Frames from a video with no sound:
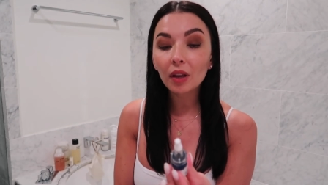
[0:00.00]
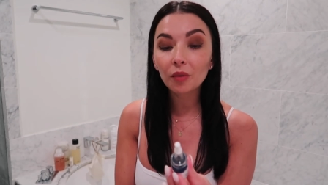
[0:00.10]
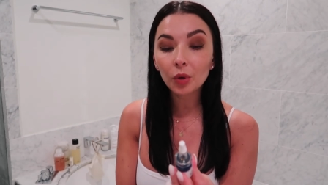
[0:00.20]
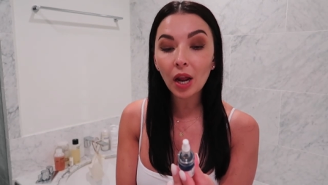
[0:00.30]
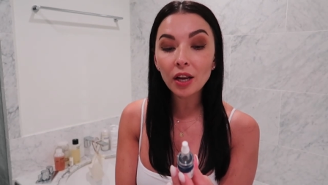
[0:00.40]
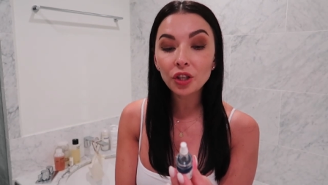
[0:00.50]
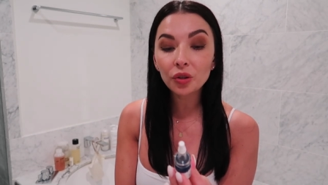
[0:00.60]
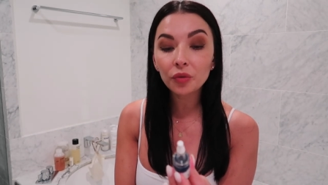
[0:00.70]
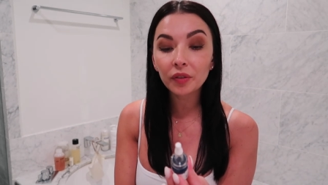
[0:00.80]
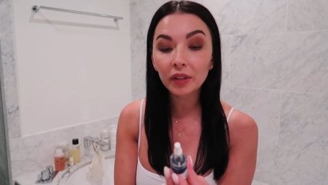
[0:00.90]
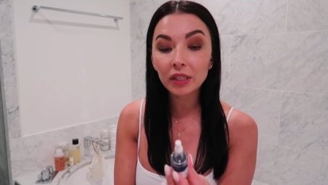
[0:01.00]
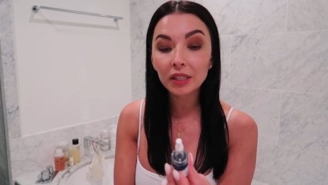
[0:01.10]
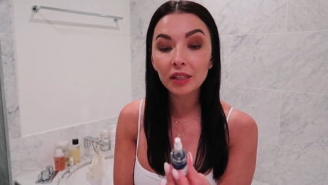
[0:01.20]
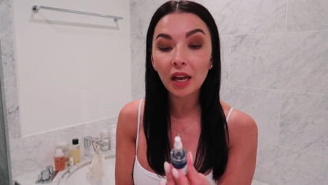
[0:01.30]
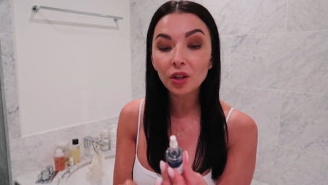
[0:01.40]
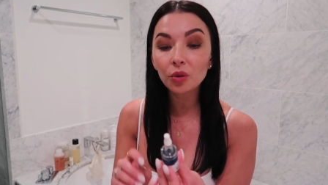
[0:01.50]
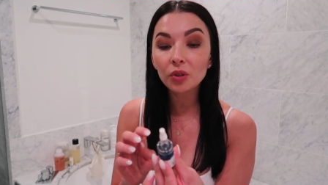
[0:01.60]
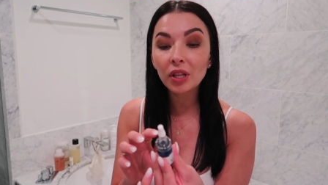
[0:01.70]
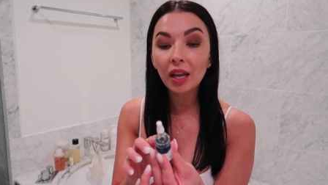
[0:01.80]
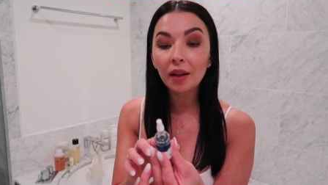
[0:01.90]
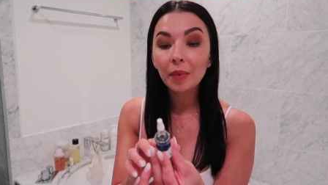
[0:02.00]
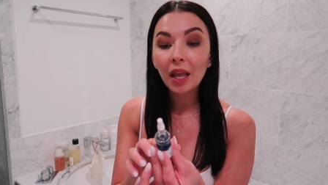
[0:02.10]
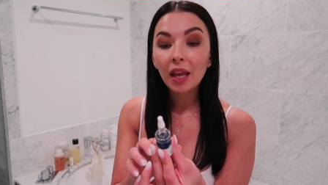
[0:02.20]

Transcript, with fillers: What I do first, I use the